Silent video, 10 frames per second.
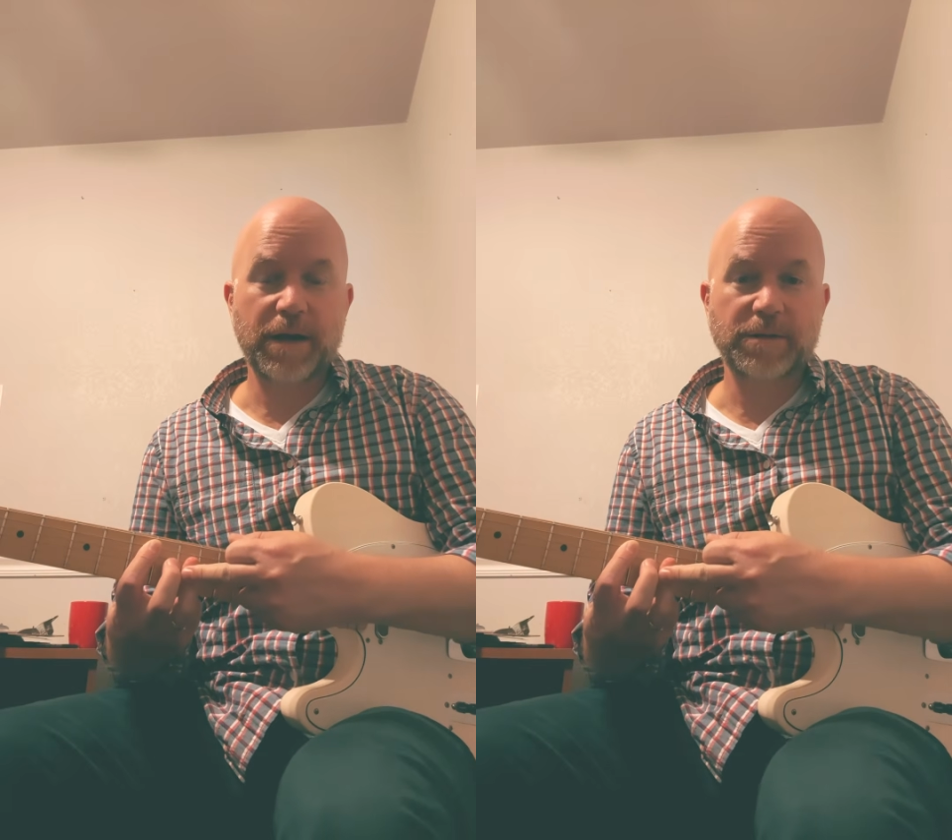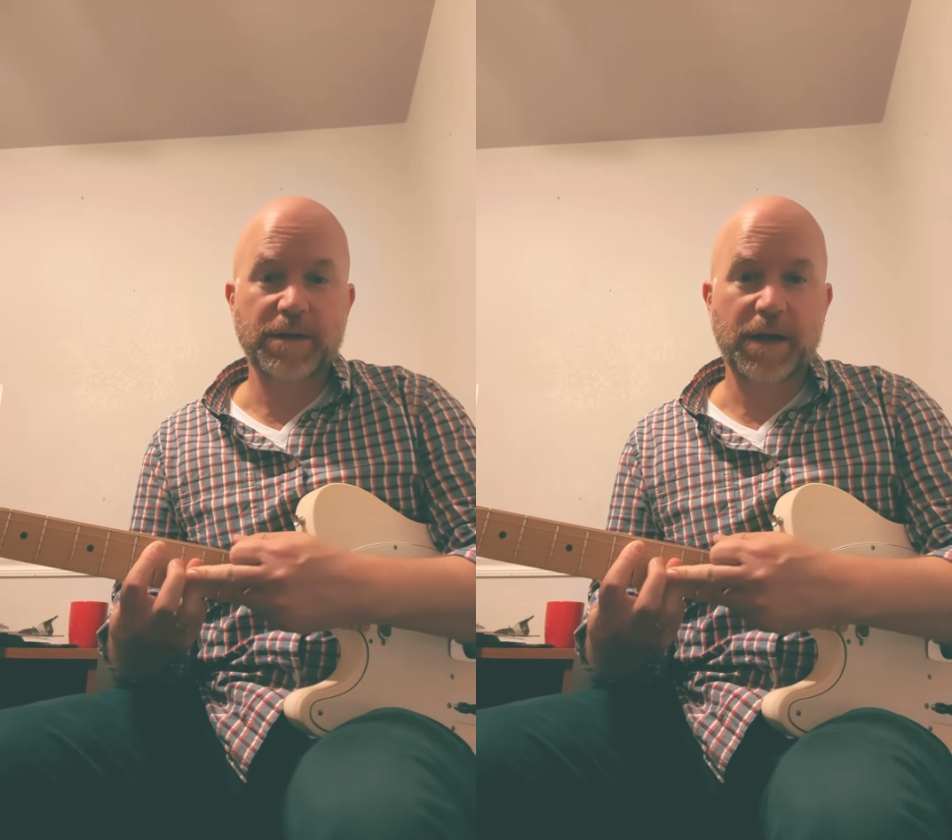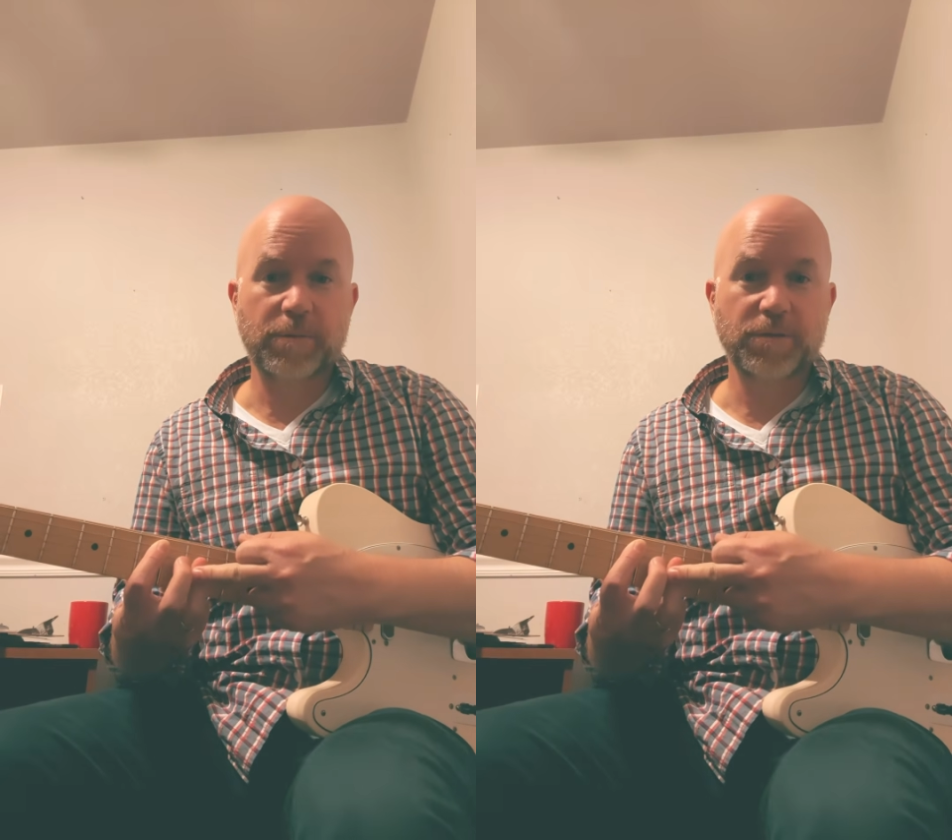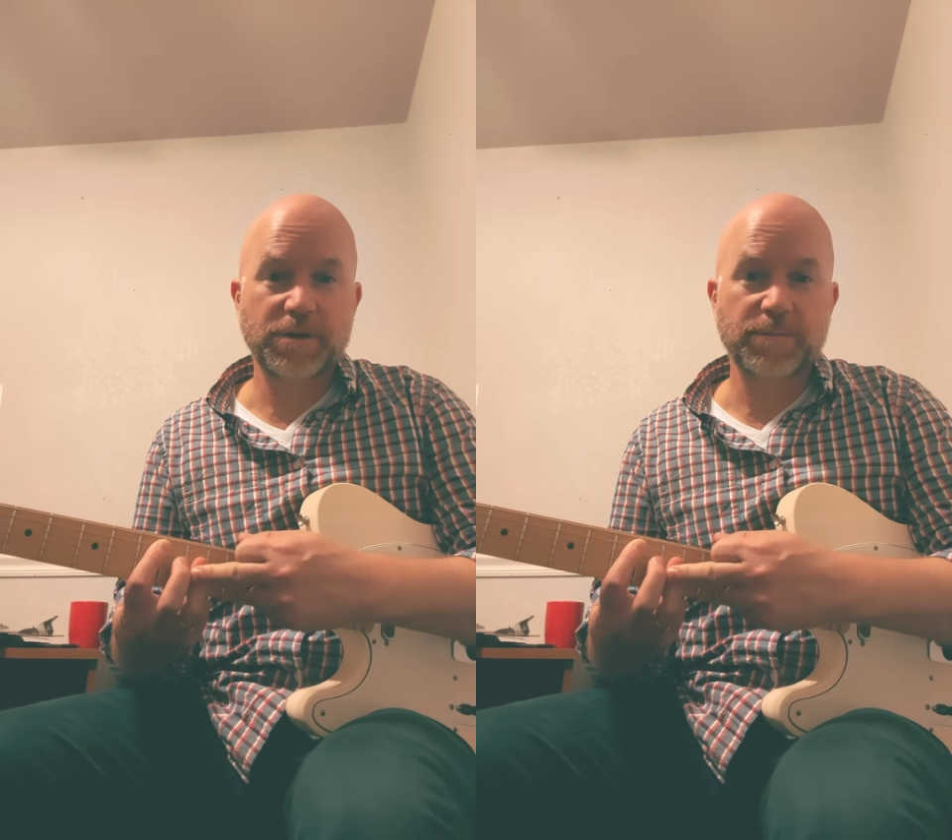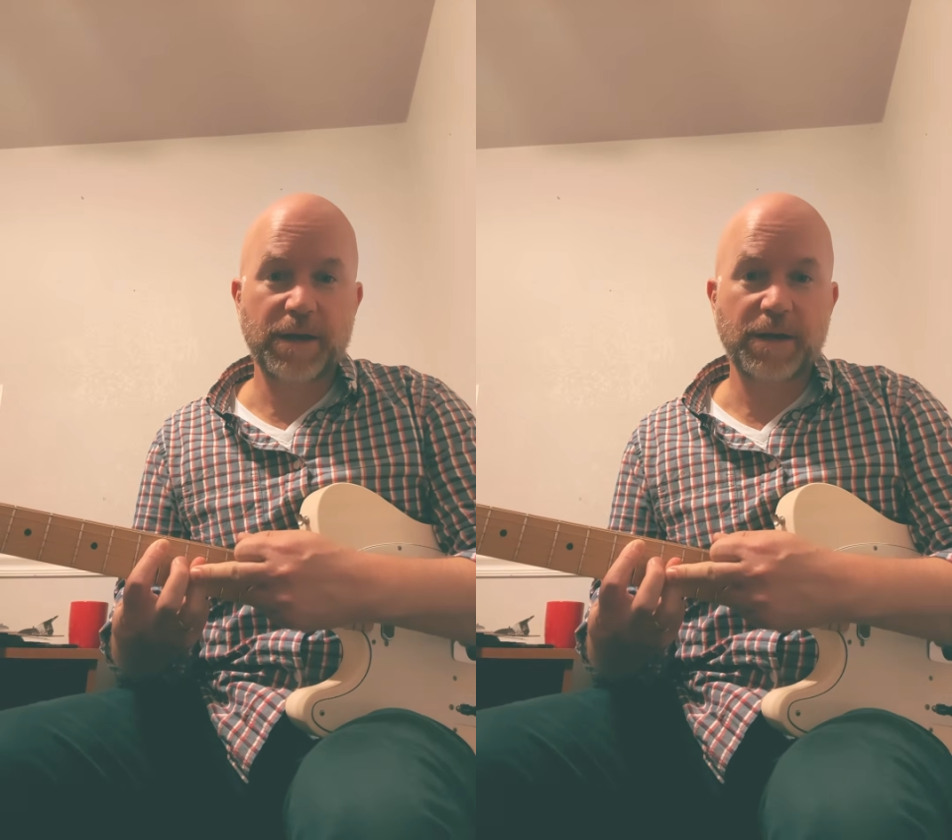type,
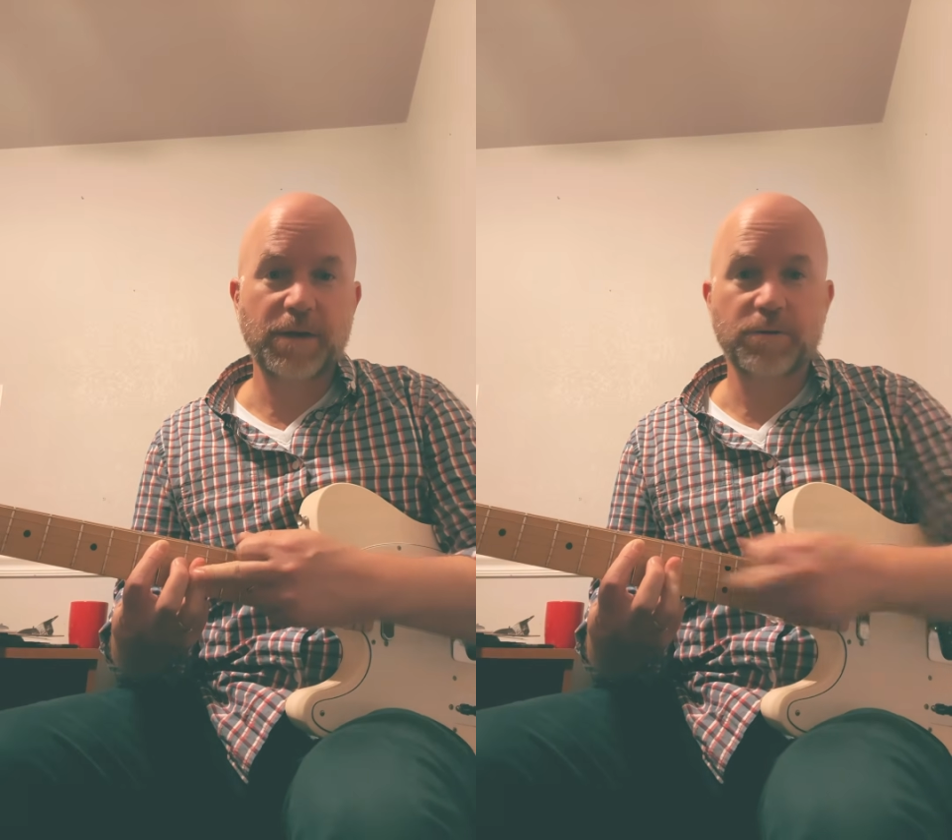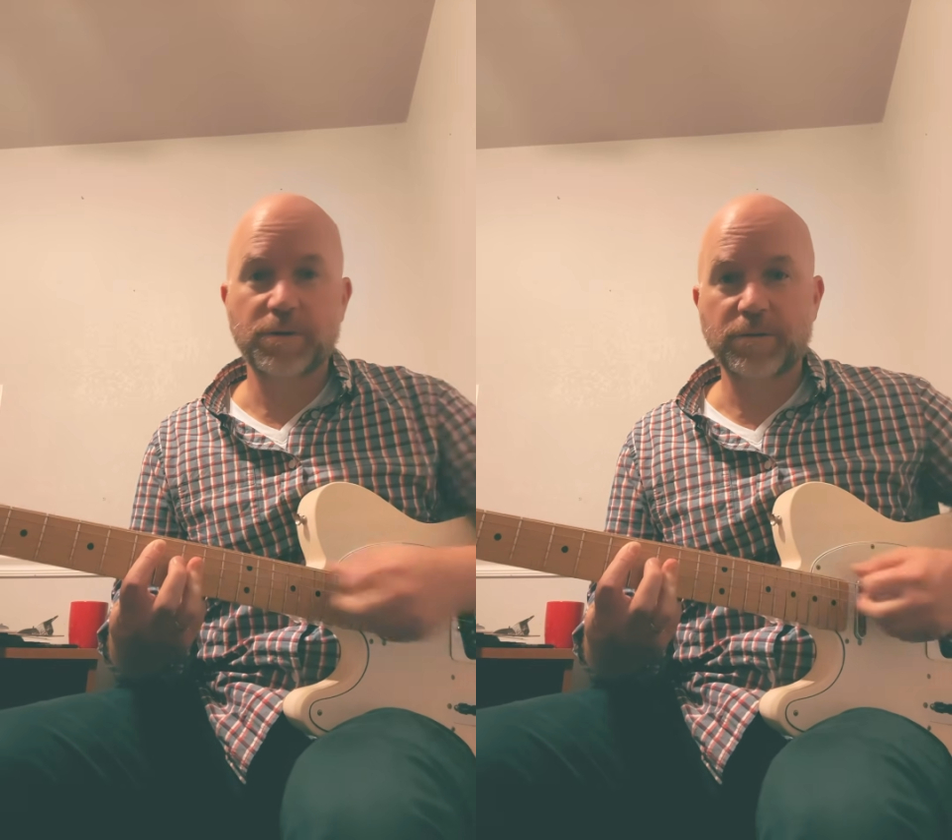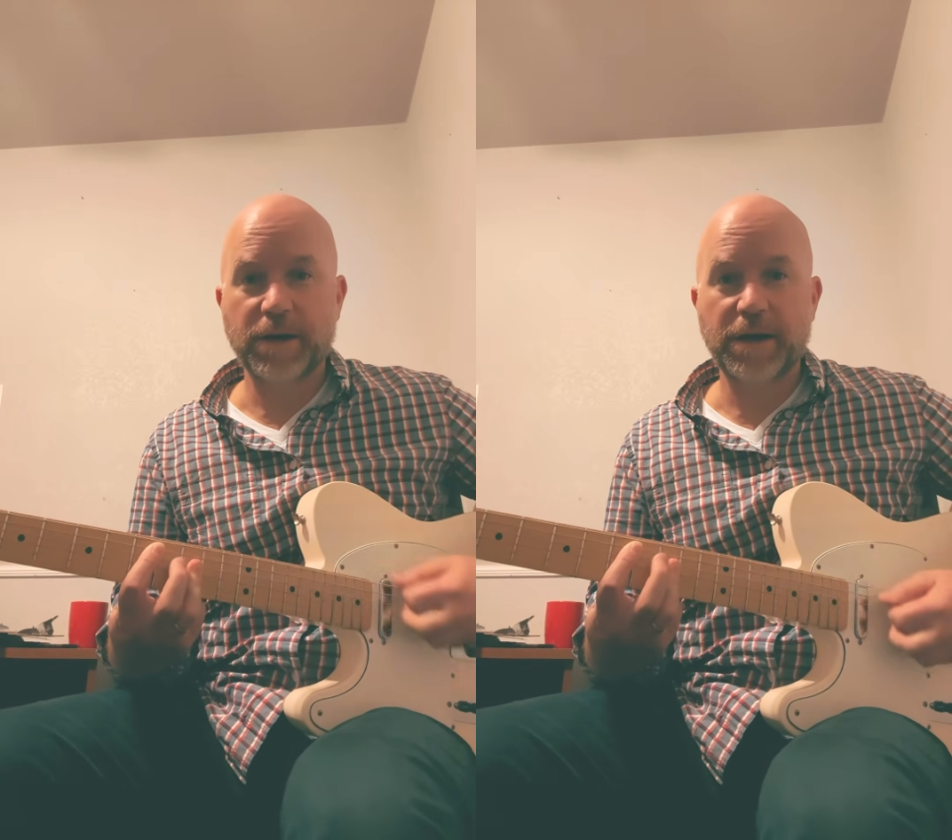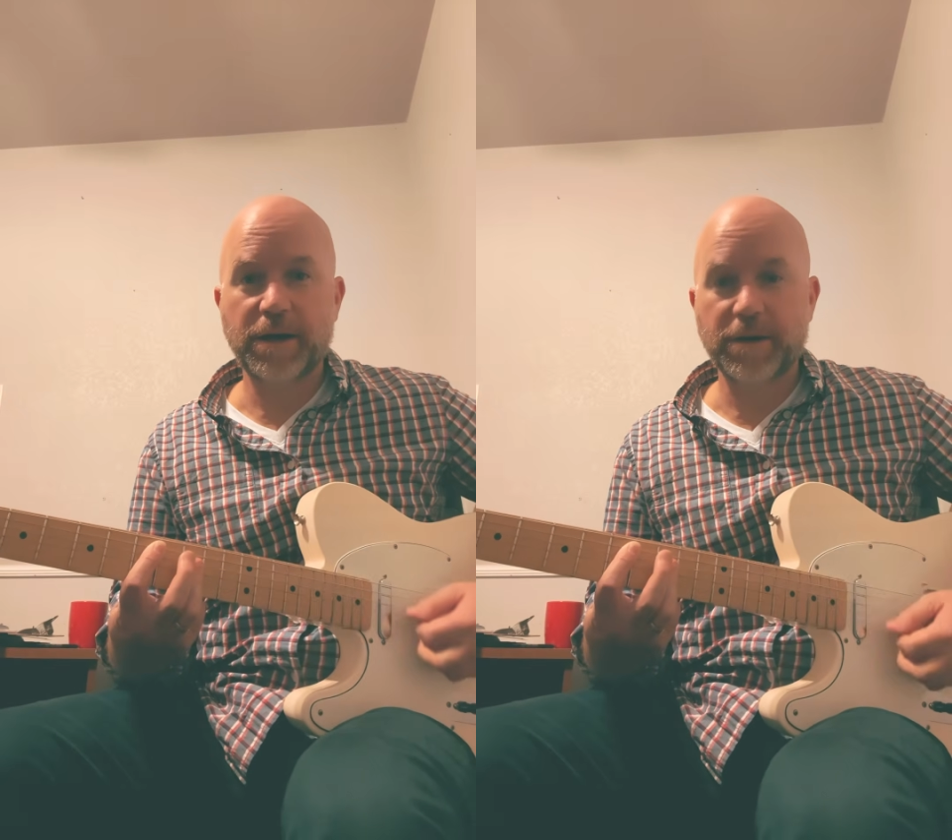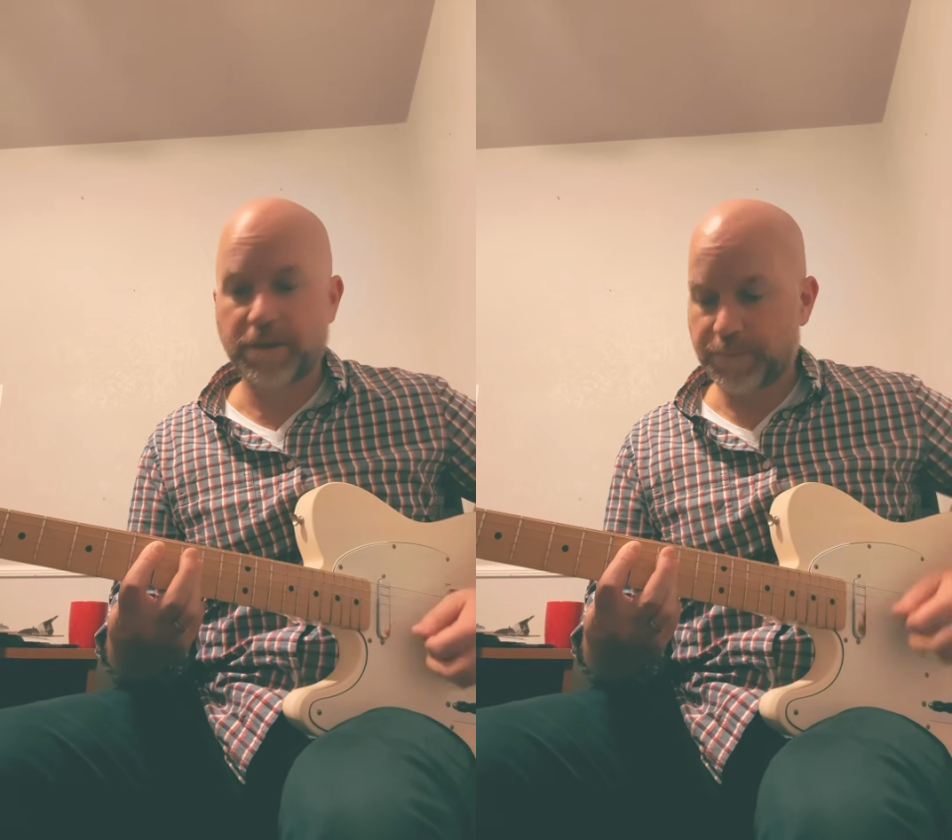which is my E chord right
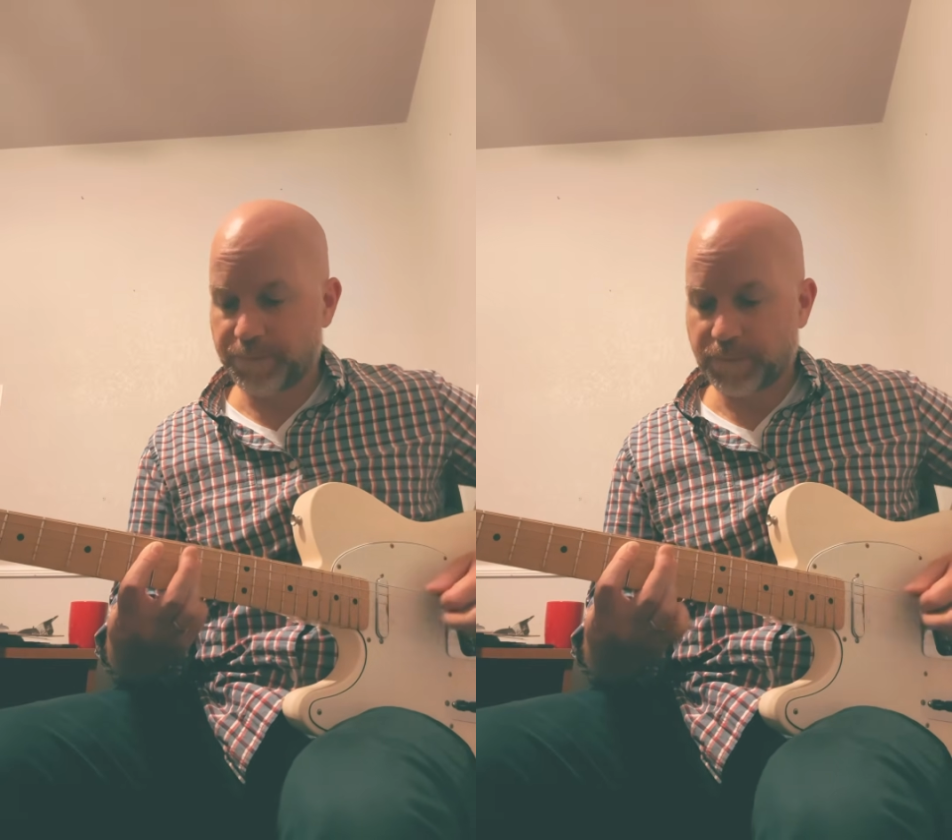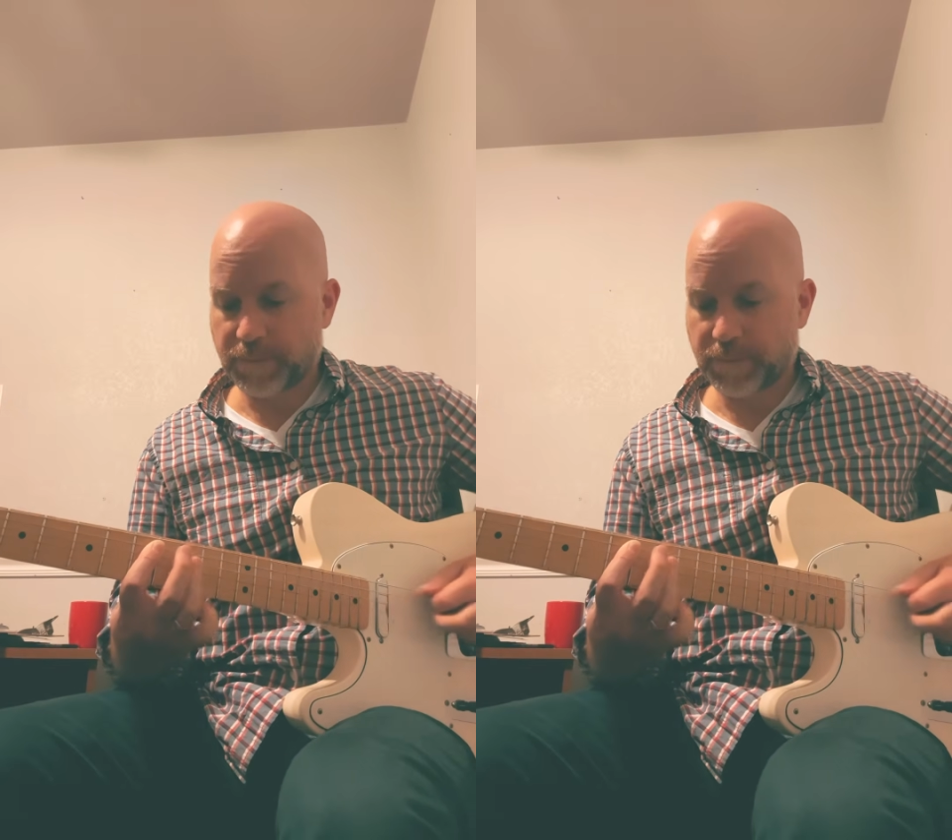here.